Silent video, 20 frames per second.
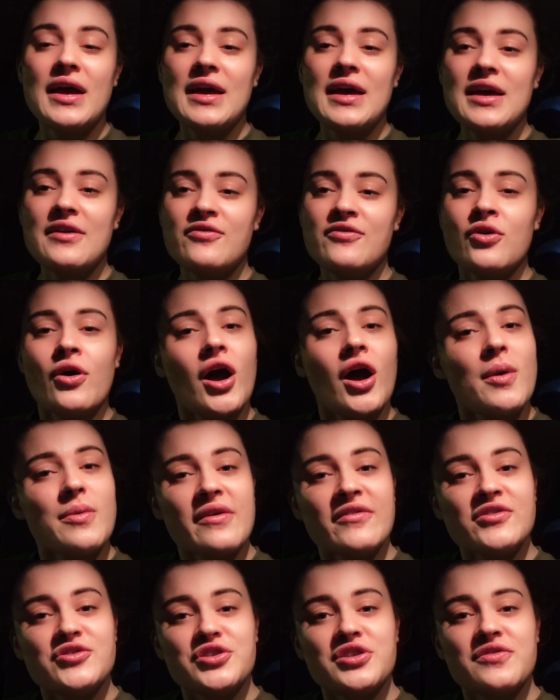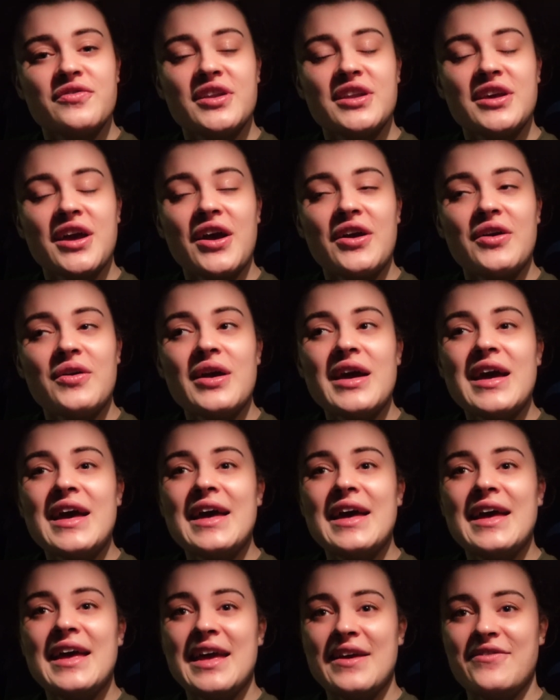If not, I hope you have enjoyed the video.
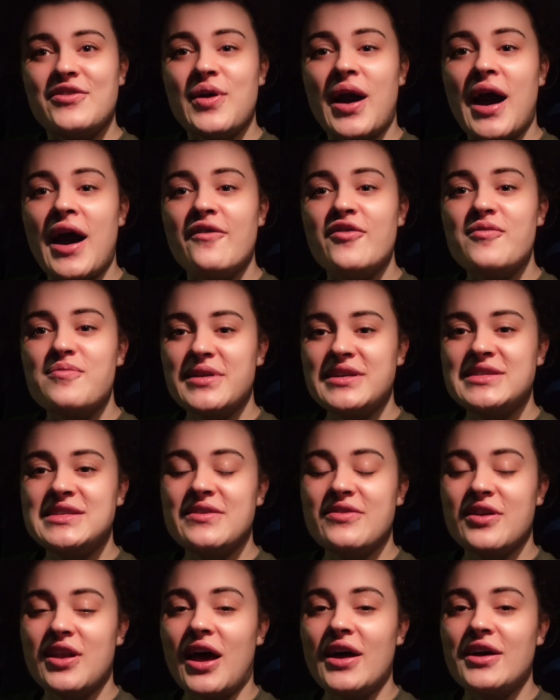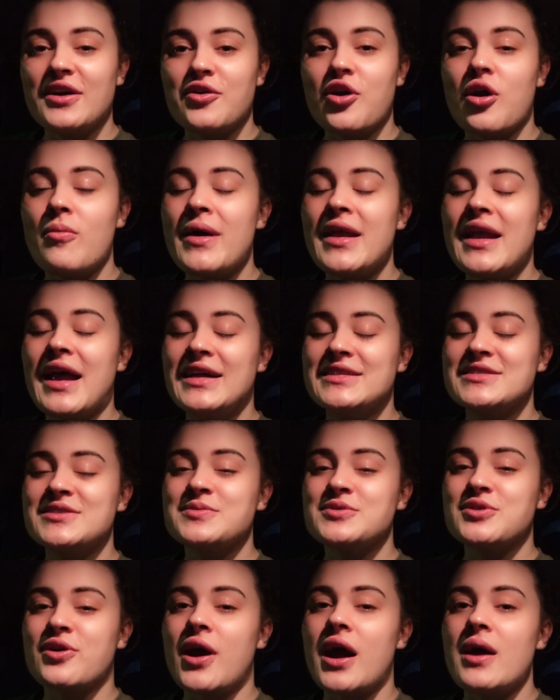If you have, please leave a like, comment, and
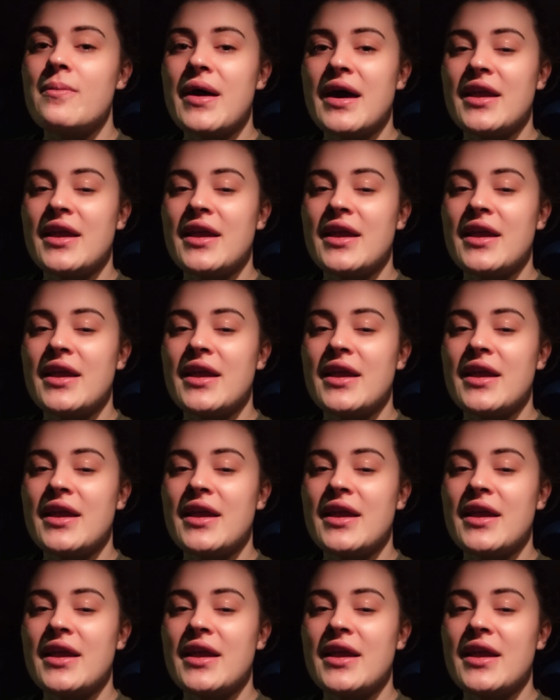subscribe,